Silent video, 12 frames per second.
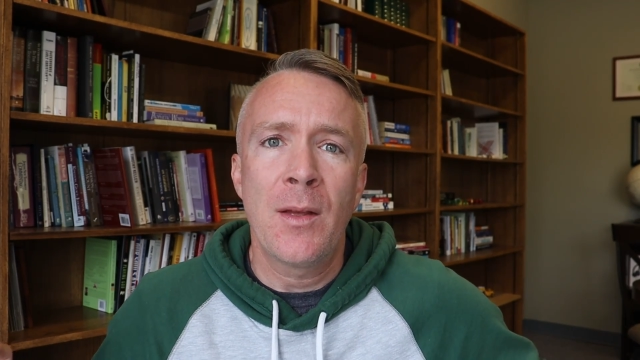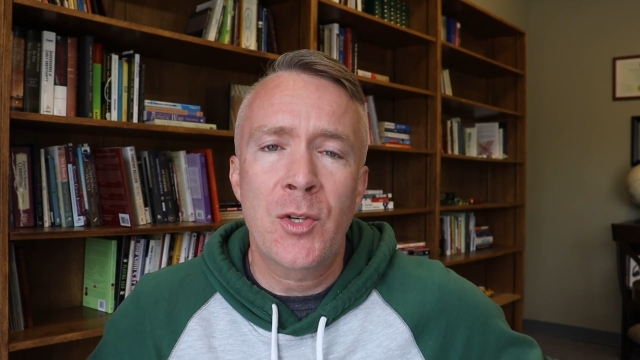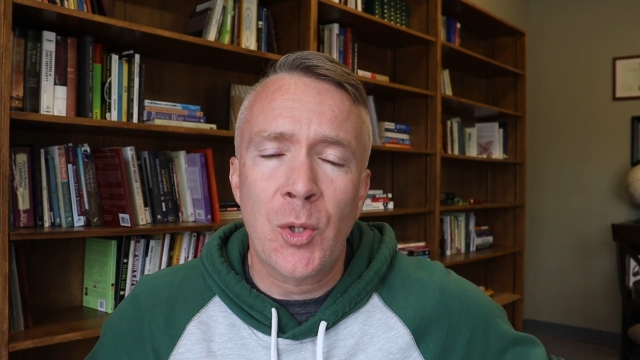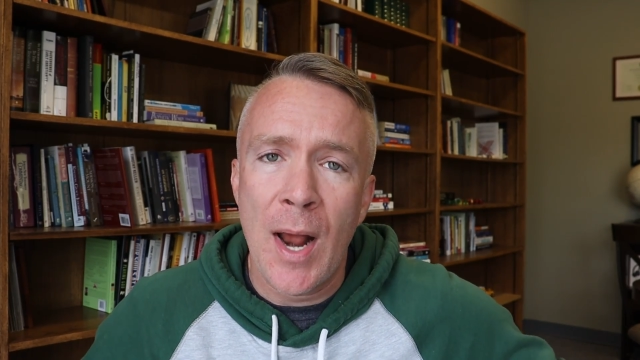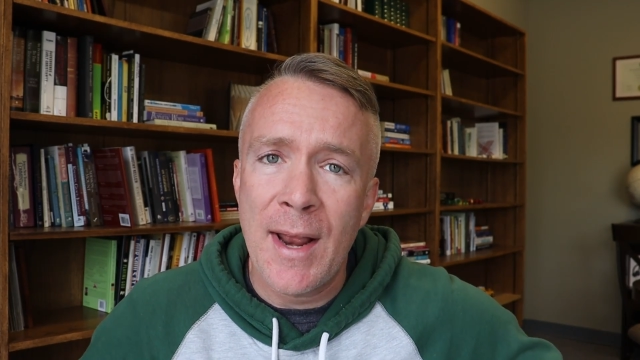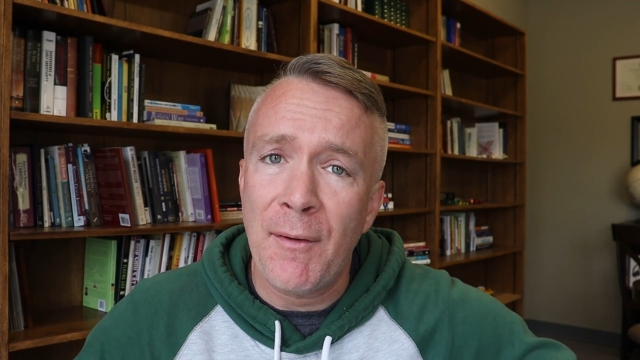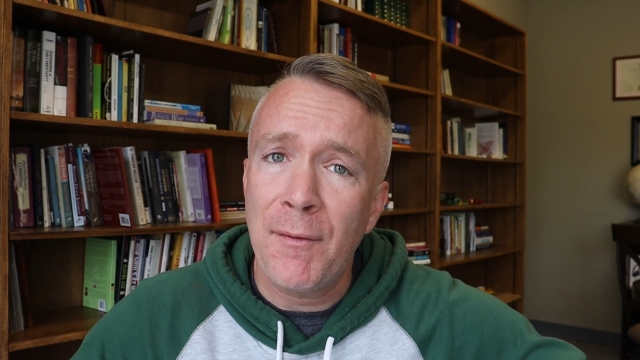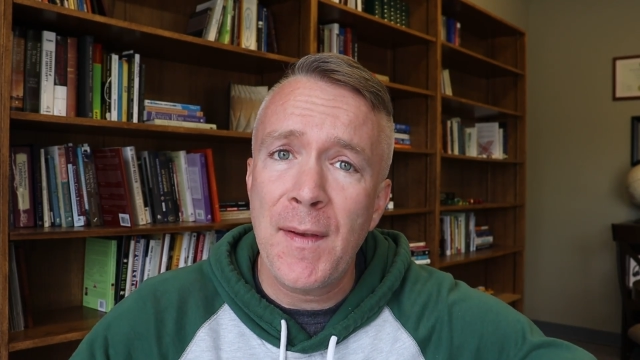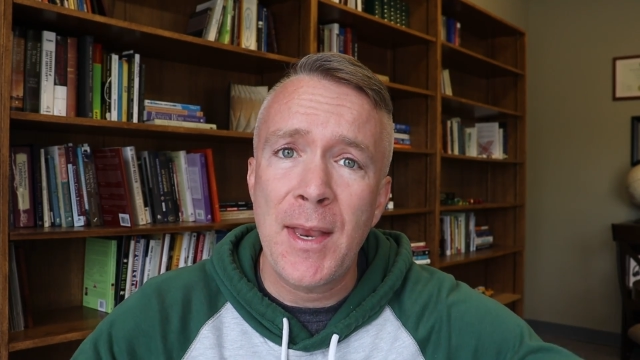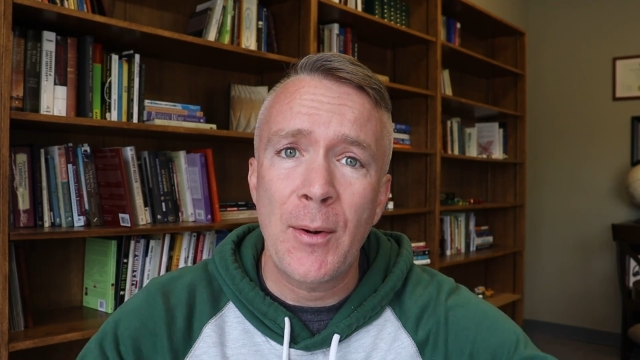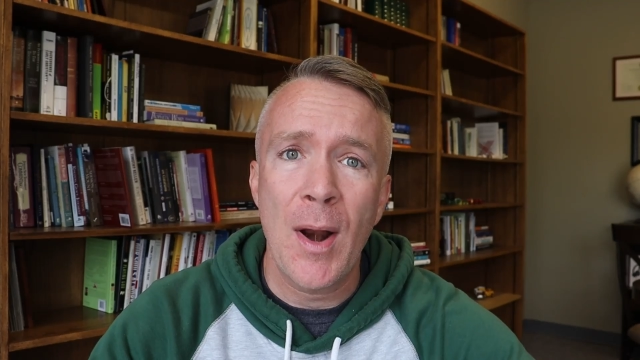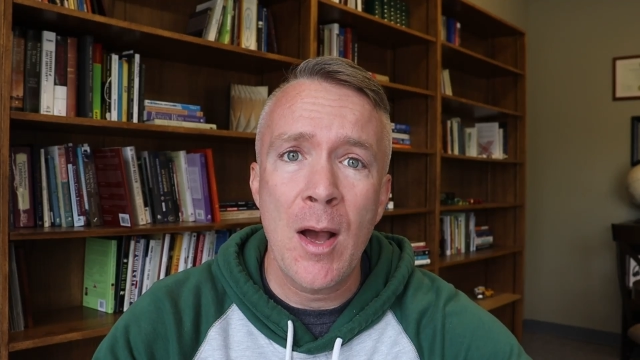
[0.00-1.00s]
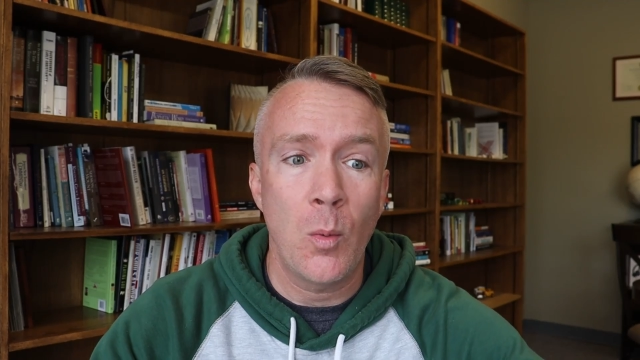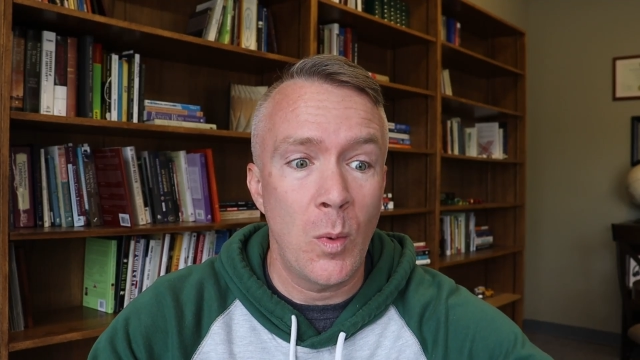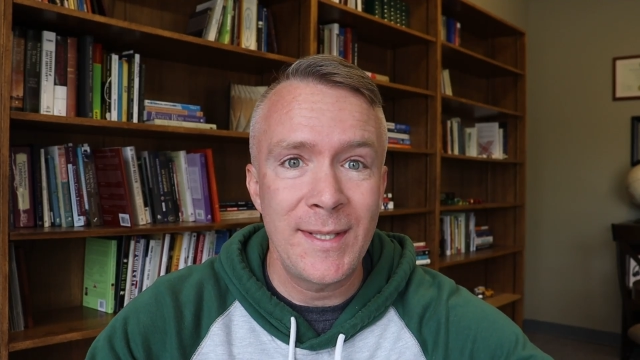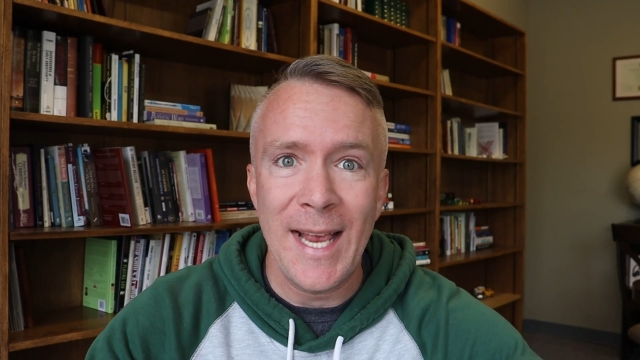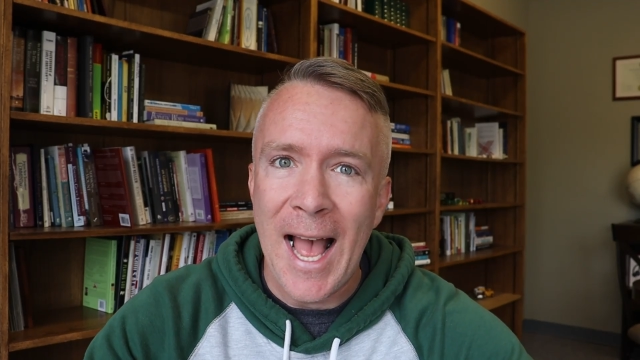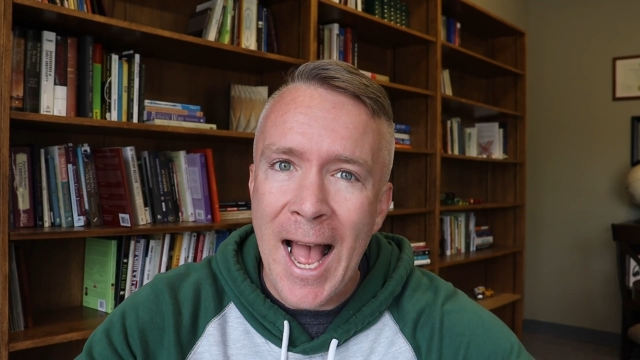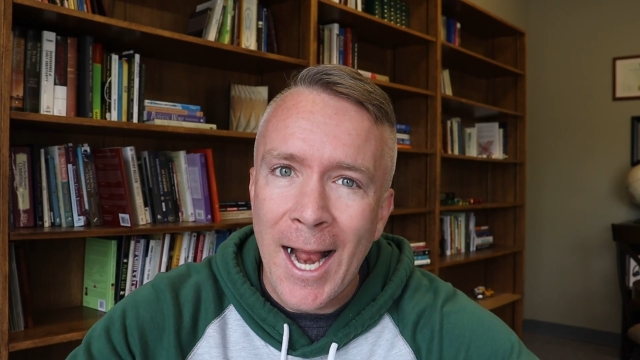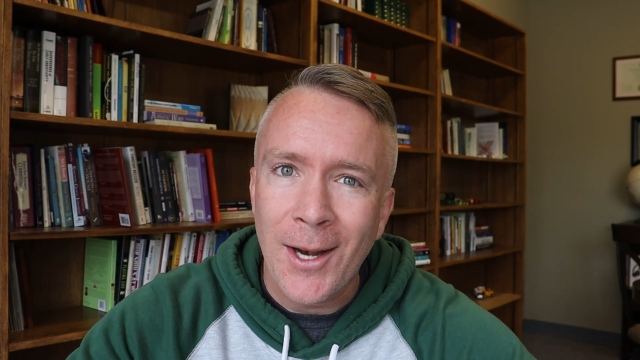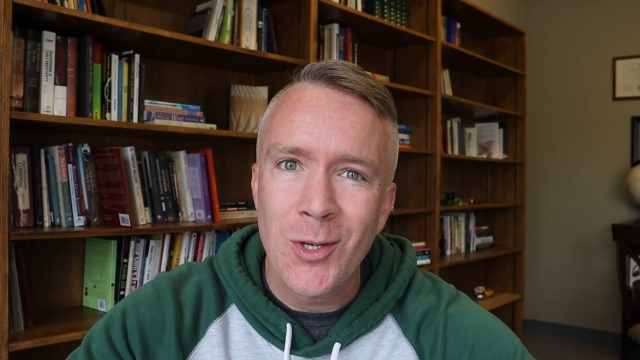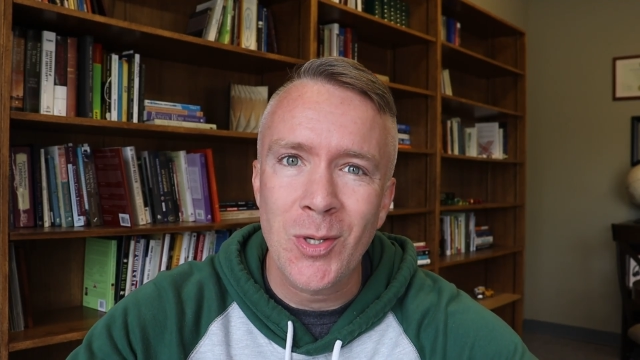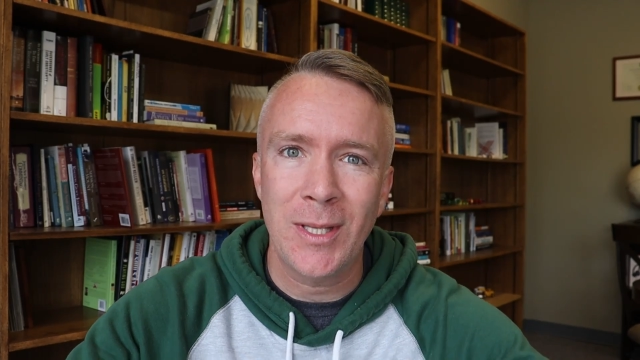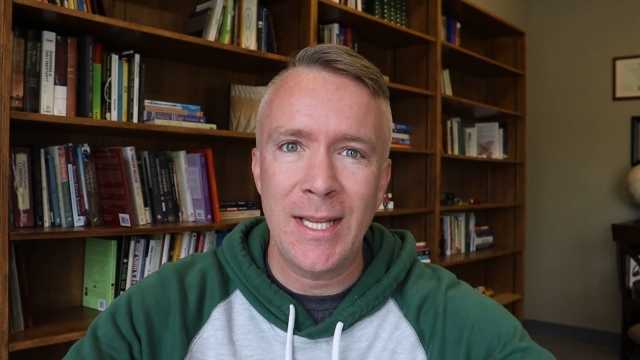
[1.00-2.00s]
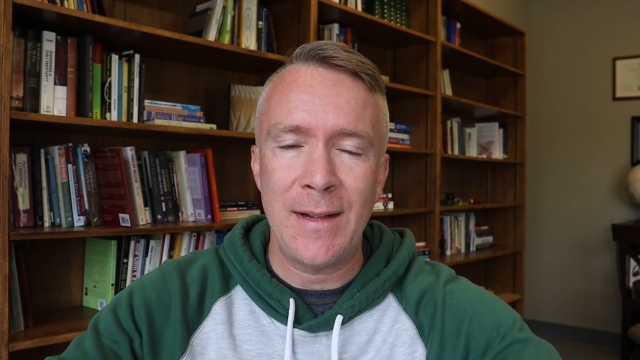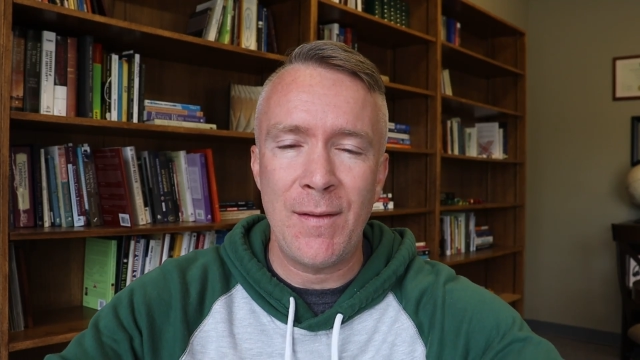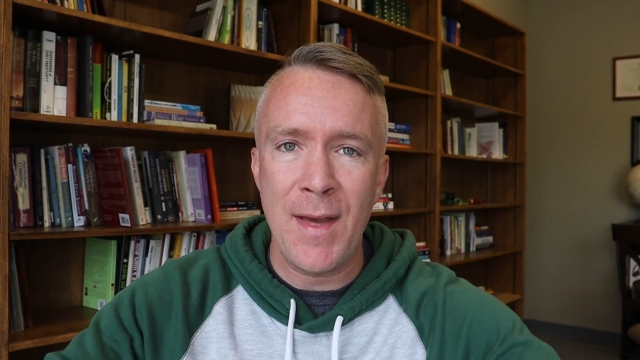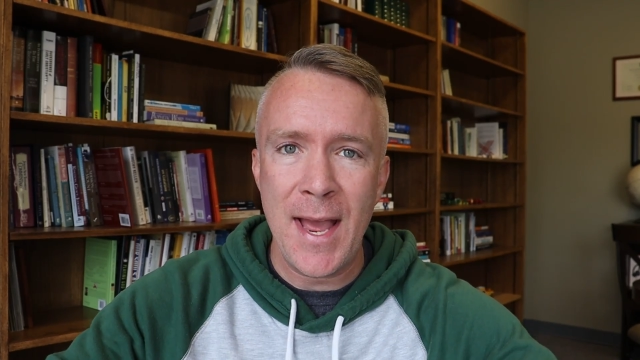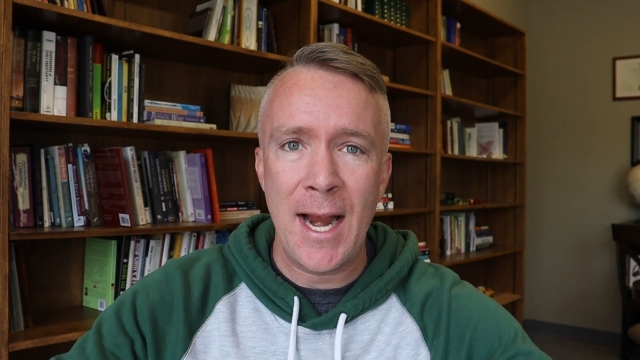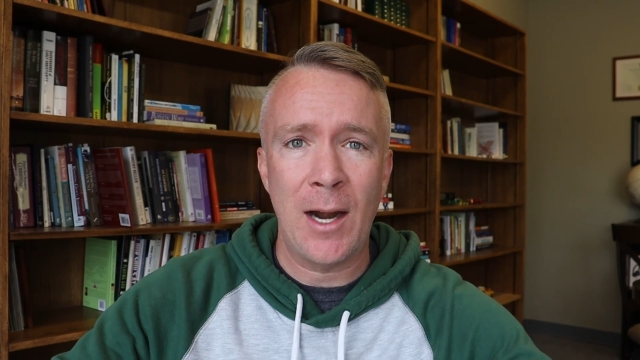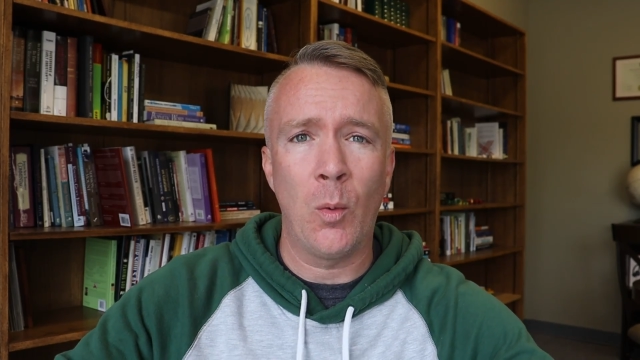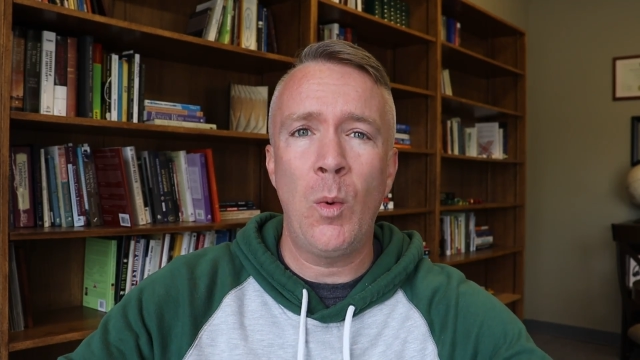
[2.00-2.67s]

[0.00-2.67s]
try to figure out what's actually there,